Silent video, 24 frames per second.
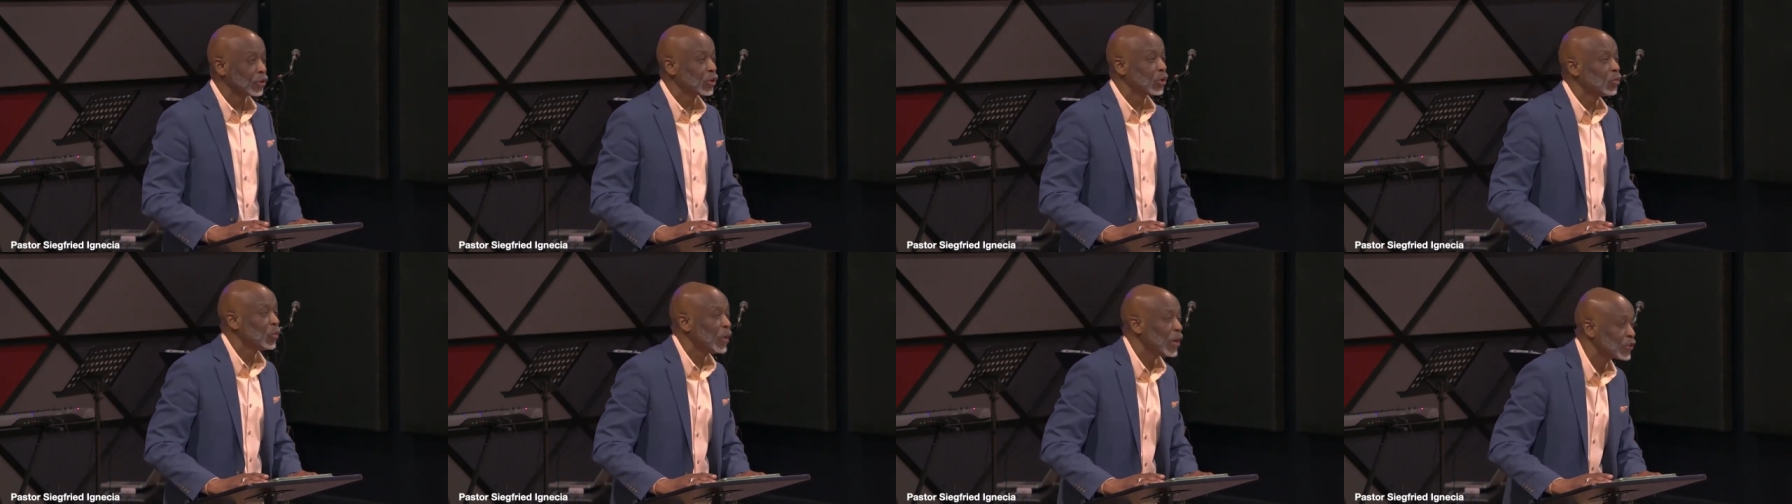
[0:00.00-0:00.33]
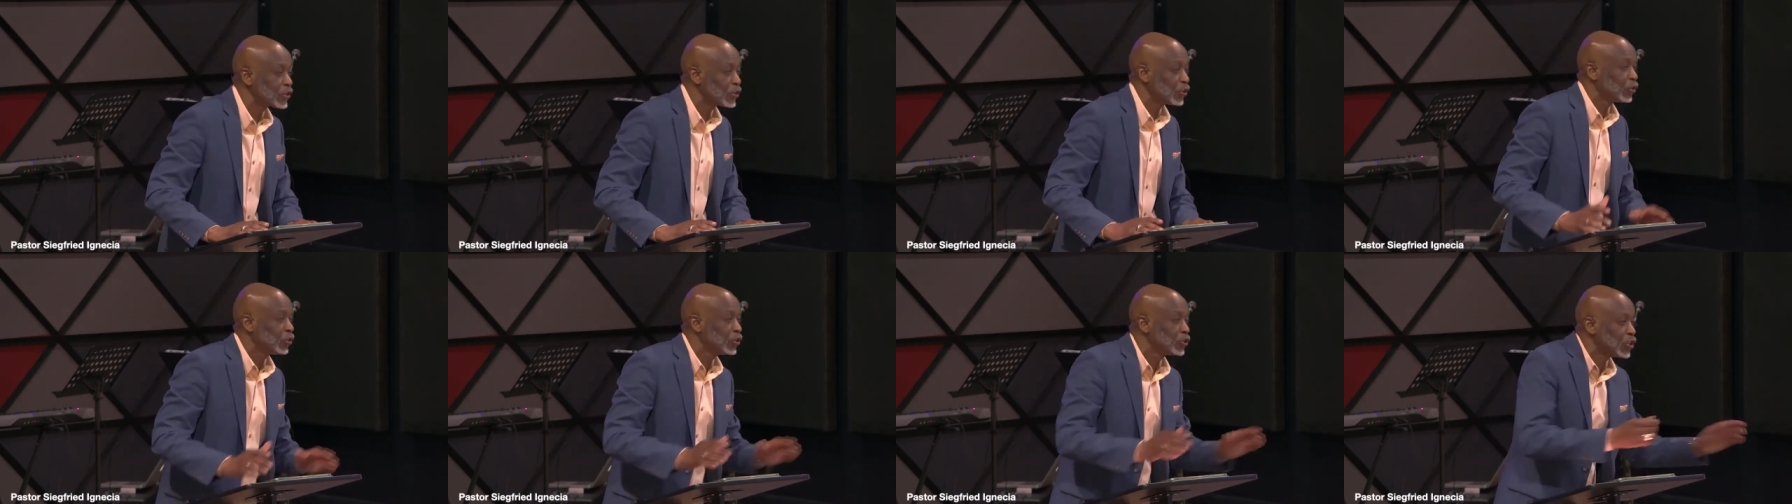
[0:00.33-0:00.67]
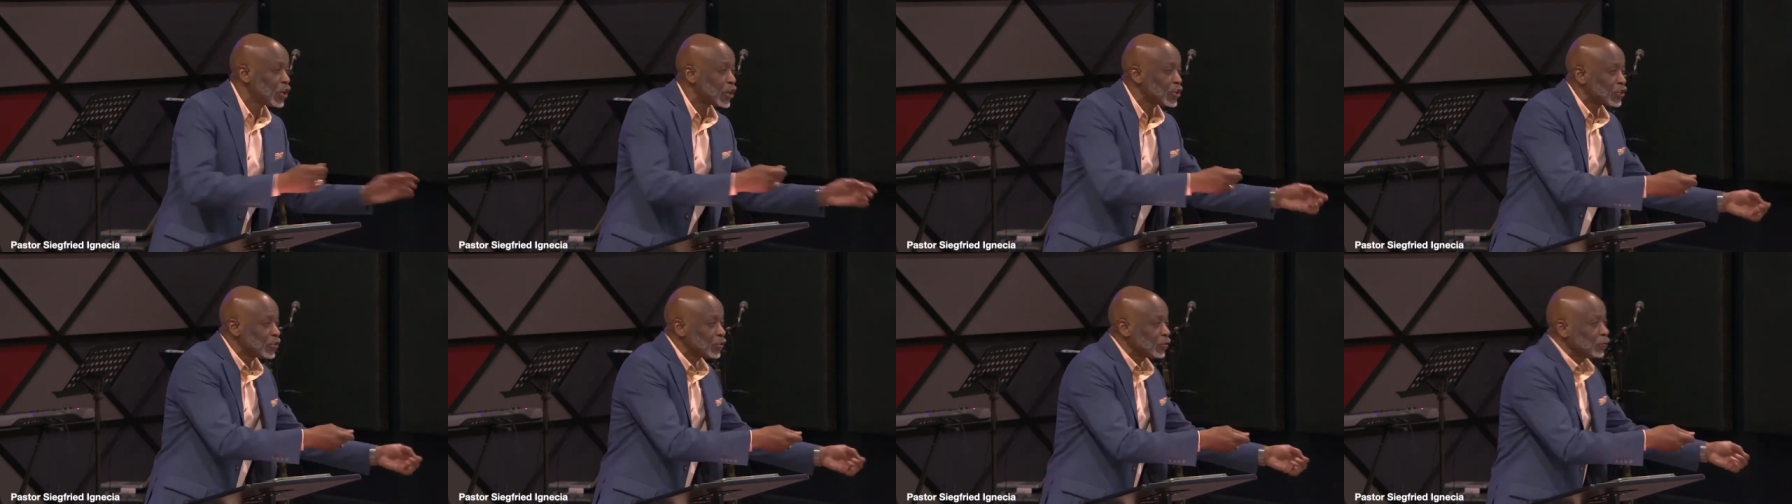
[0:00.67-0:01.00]
Don't you wish you
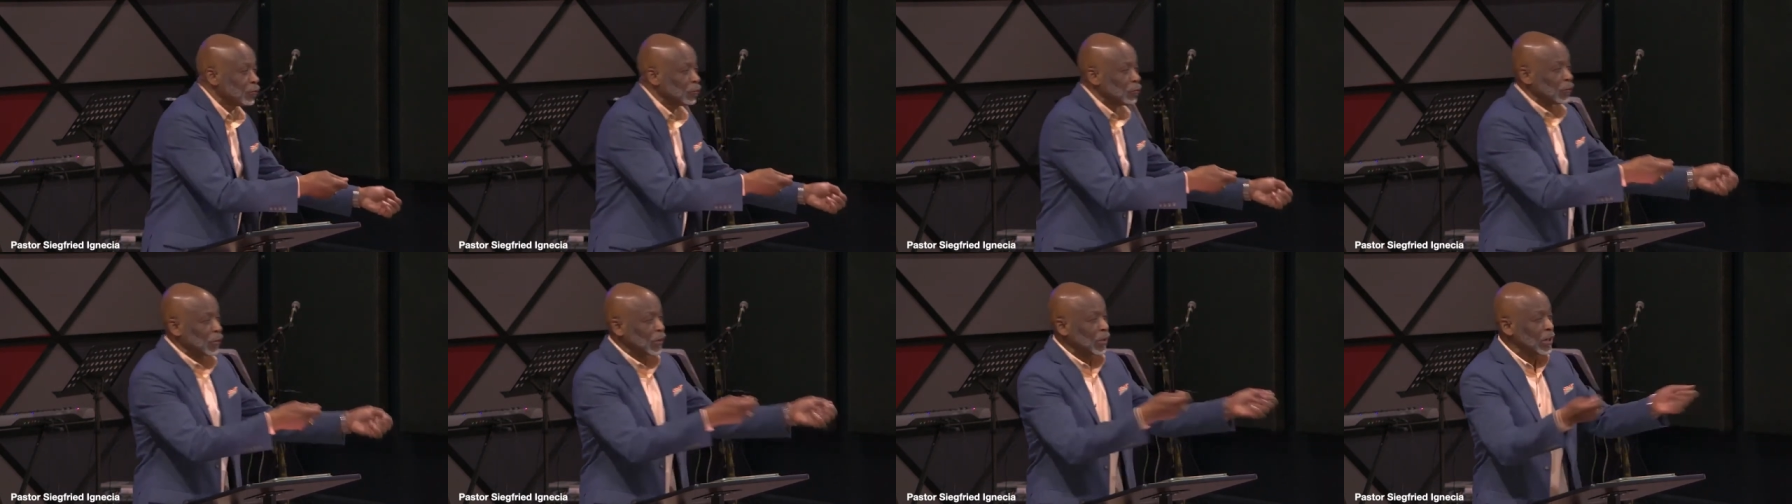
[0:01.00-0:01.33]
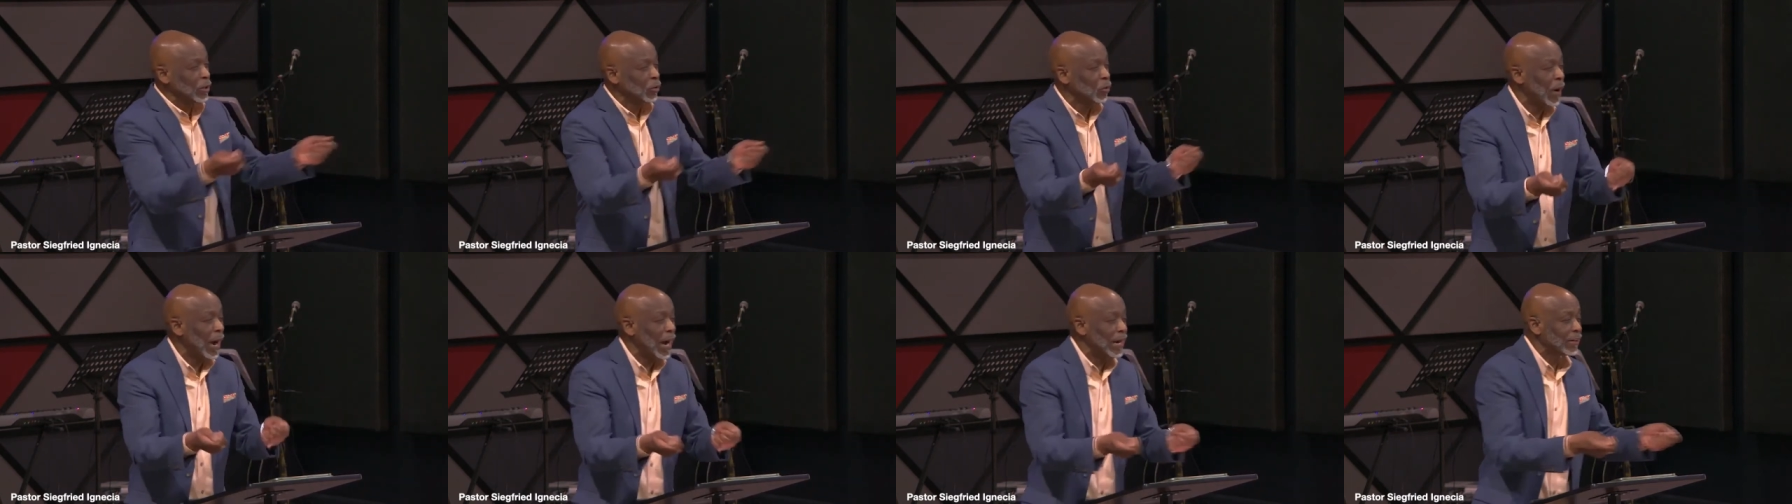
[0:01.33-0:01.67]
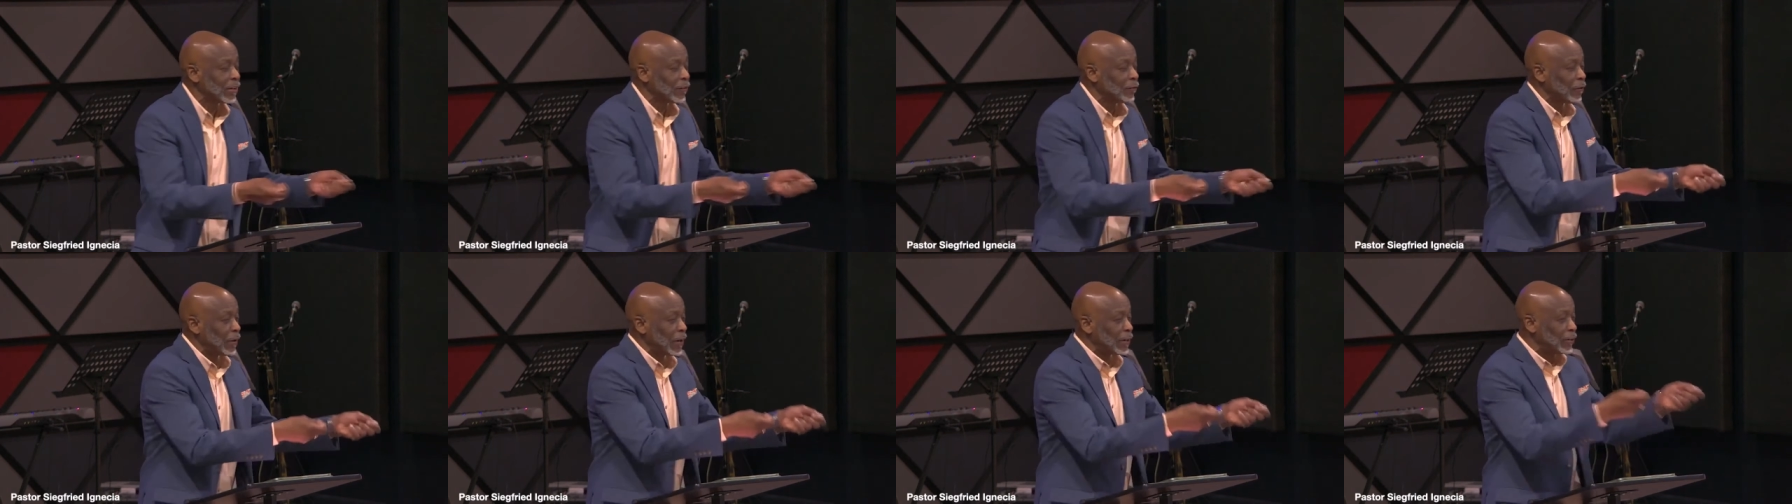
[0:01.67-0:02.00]
could just rewind the